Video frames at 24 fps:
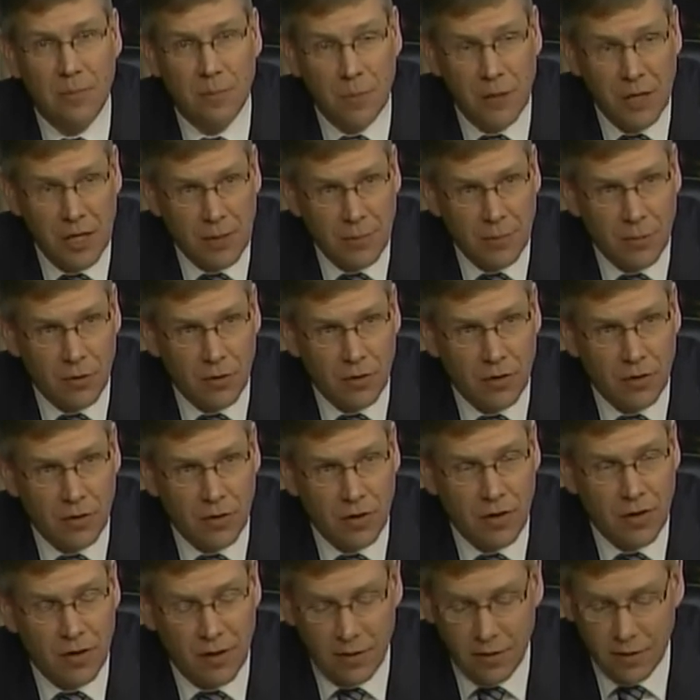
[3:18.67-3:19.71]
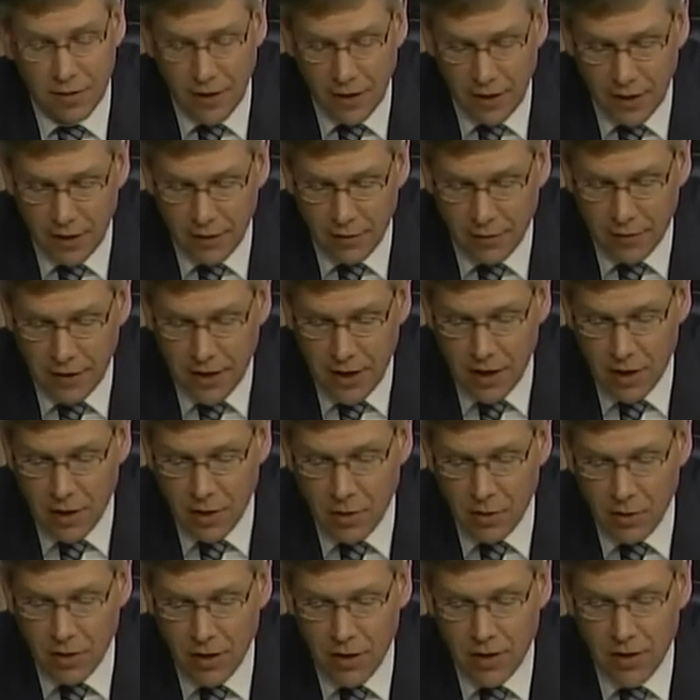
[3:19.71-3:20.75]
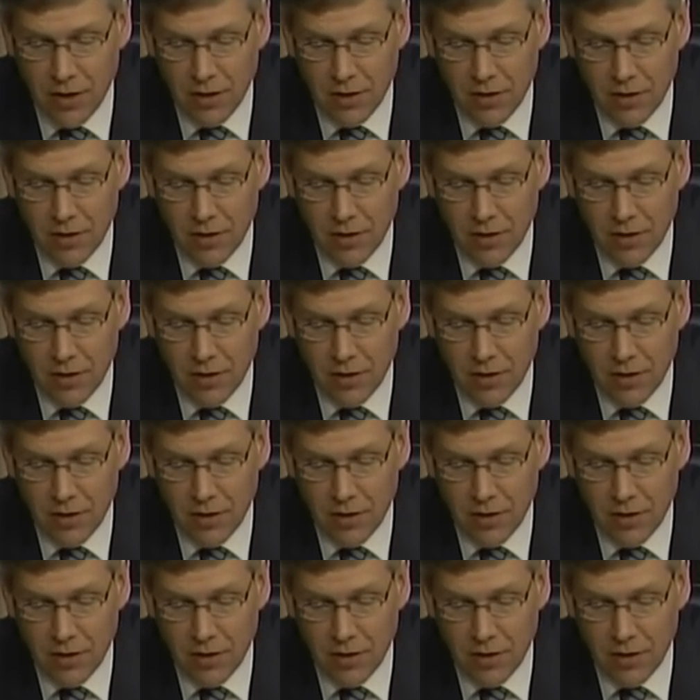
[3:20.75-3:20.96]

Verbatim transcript: people that have now